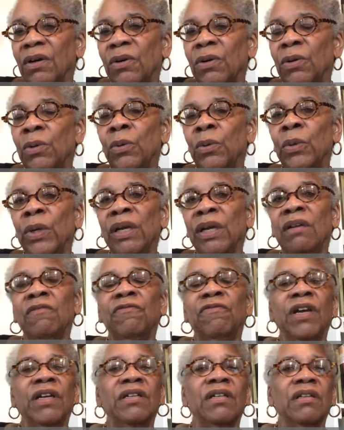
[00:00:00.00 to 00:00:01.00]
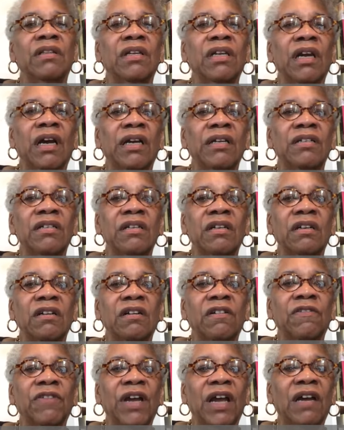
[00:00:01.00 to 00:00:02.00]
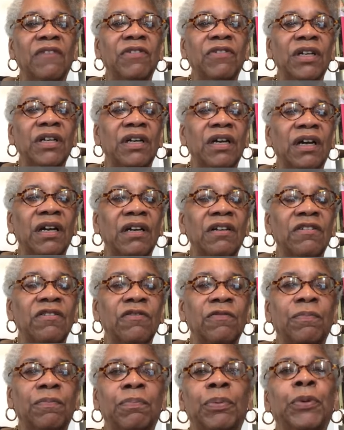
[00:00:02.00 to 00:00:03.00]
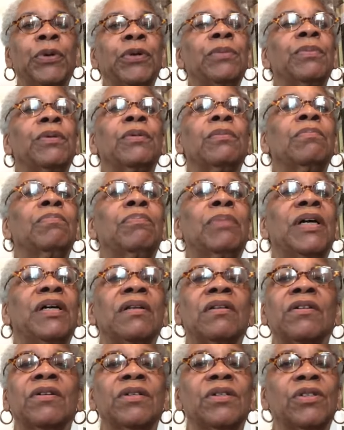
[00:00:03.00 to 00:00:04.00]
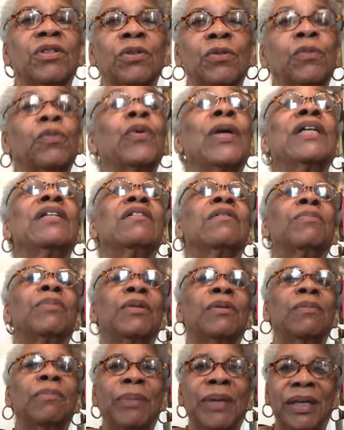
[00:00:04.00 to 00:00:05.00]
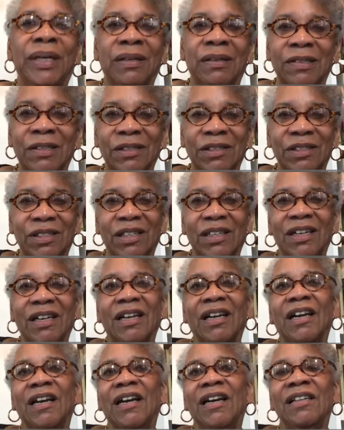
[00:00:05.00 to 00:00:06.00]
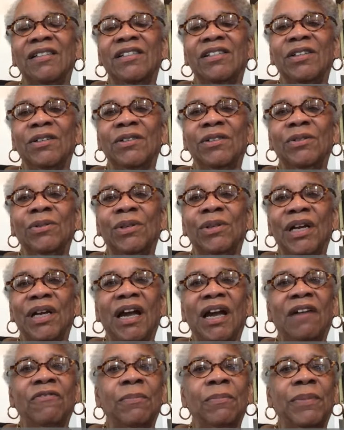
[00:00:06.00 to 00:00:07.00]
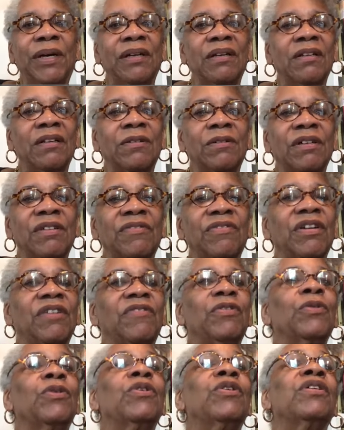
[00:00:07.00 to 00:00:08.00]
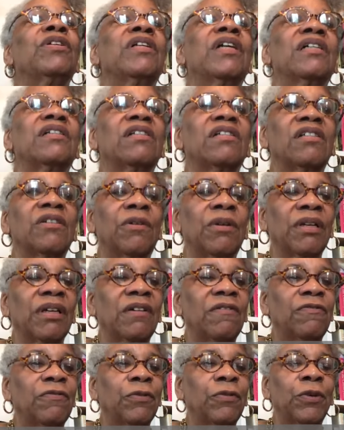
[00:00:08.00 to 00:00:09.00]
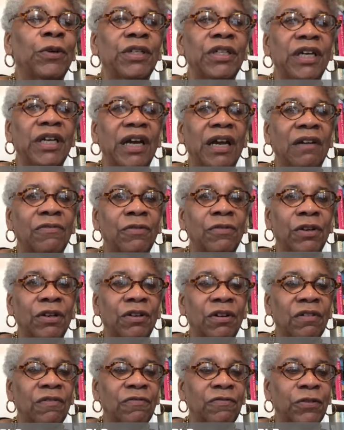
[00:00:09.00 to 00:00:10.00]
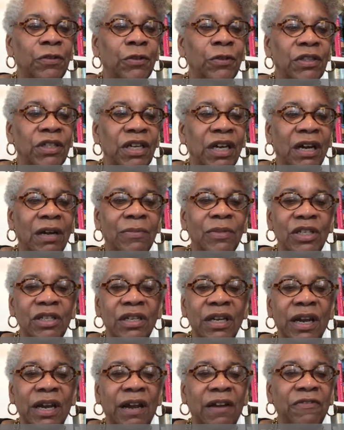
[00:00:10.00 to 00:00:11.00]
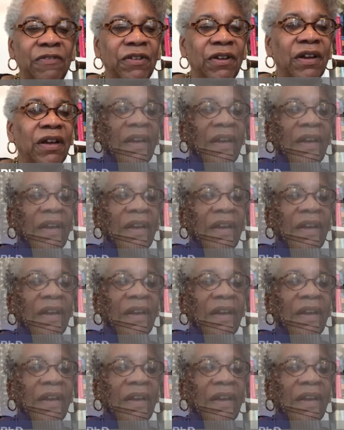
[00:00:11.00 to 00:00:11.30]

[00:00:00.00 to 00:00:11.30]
who invented the idea of having kind of portable butlers or rentable butlers. And so you could have a butler even if you couldn't necessarily afford to have one on full-time staff.